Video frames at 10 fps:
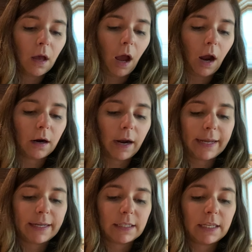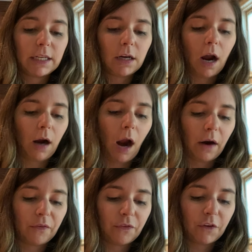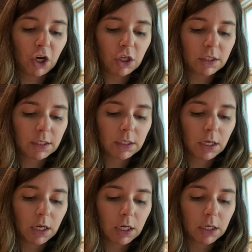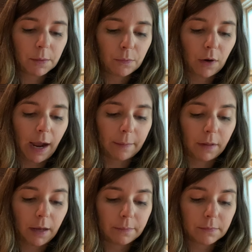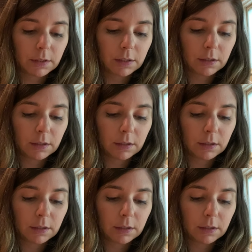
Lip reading: All right, here are our first problems.